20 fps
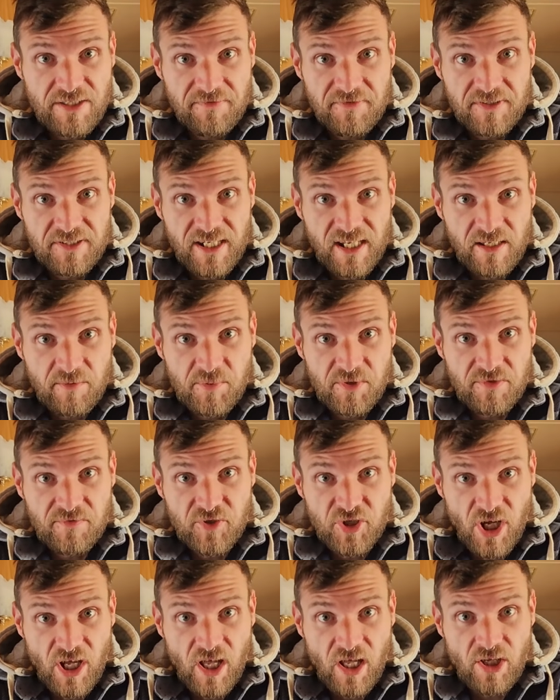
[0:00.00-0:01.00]
different types
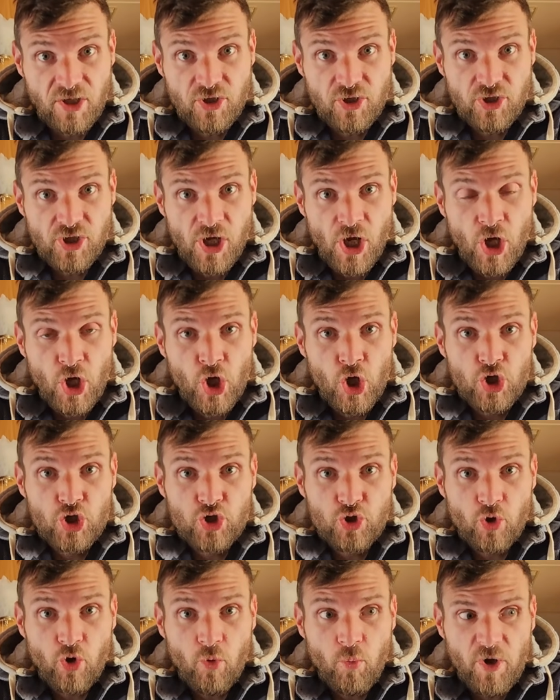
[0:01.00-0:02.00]
of charge.
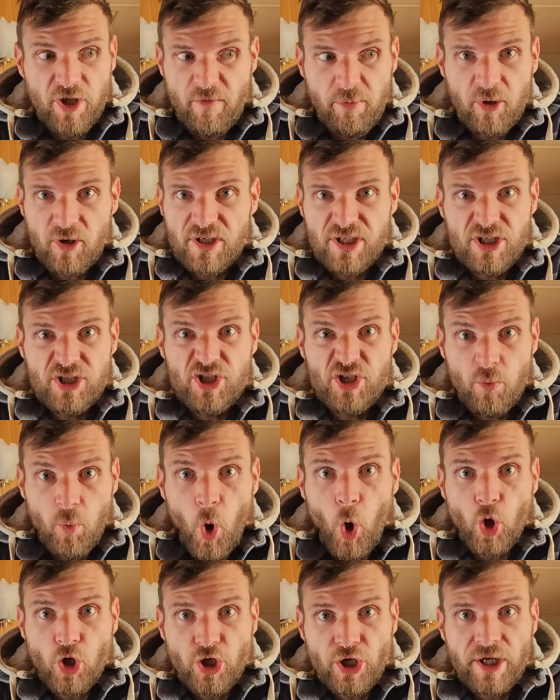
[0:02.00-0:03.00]
So when you plug it into your
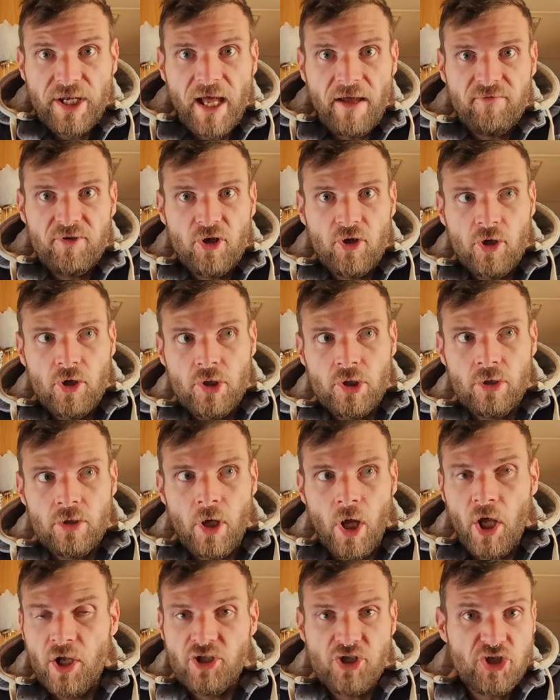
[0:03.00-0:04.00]
wall, you can have it on
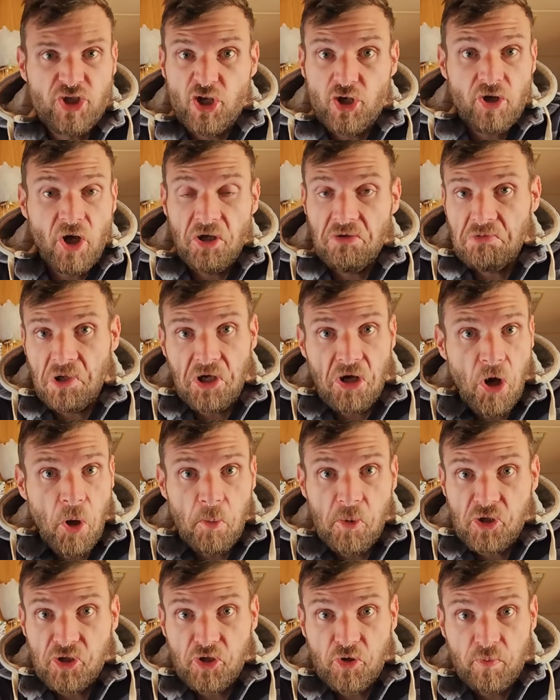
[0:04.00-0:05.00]
just a
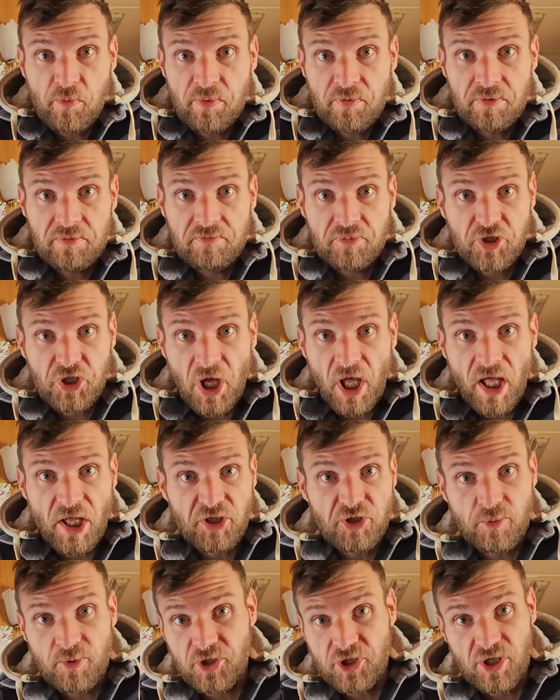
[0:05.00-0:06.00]
normal sub
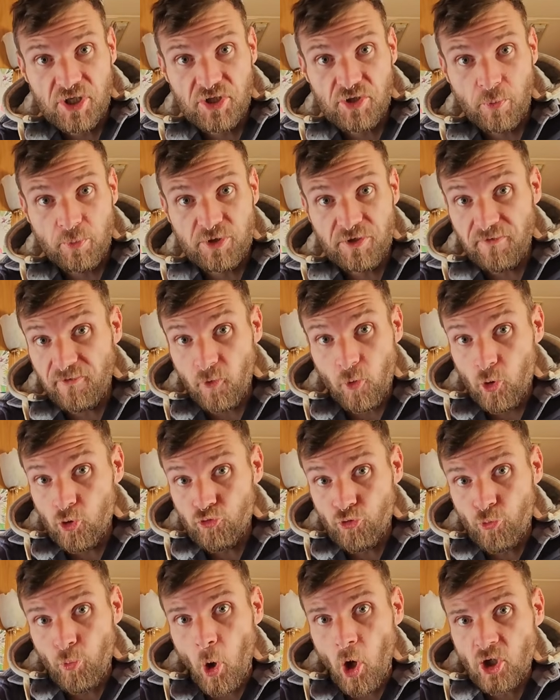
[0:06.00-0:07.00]
charge, which is up to
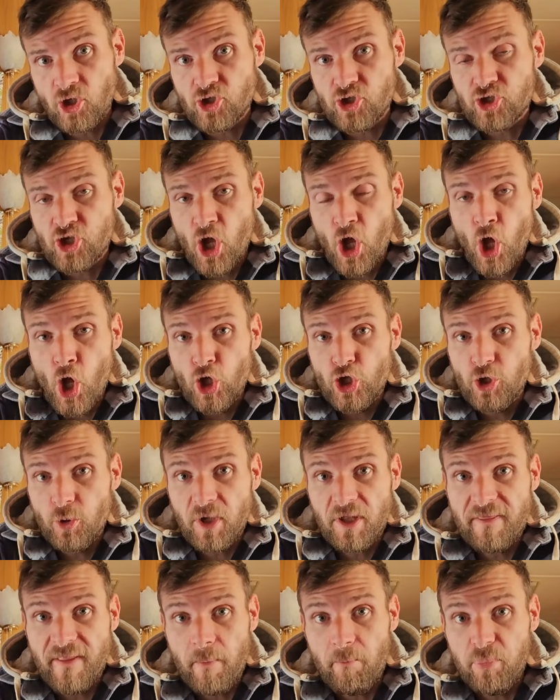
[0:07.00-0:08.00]
400 watts. You
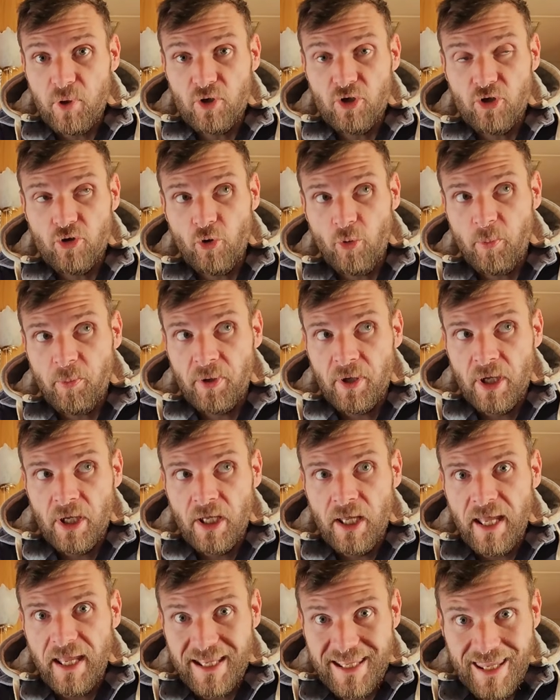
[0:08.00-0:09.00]
can then put it up
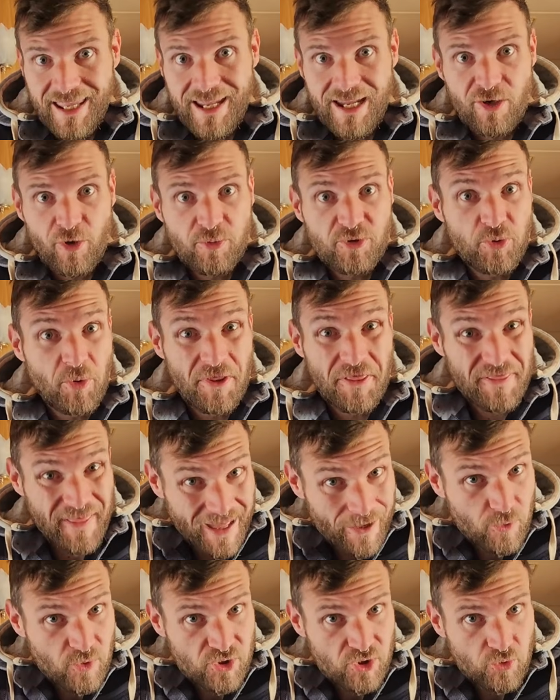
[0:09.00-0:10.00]
again up to
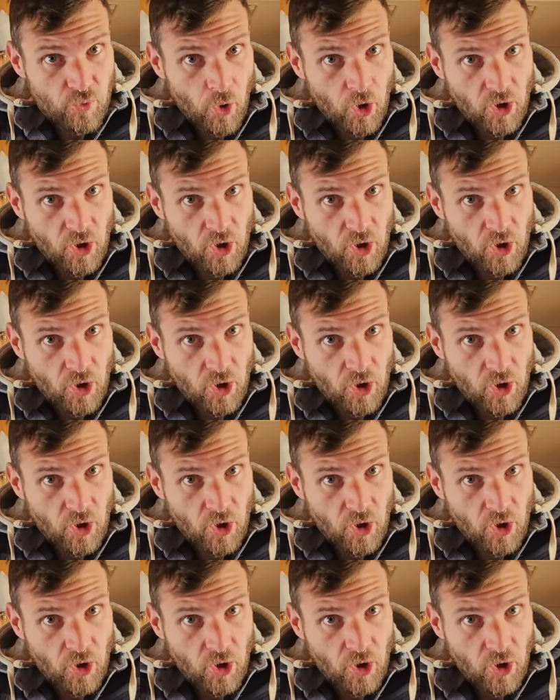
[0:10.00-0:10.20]
1000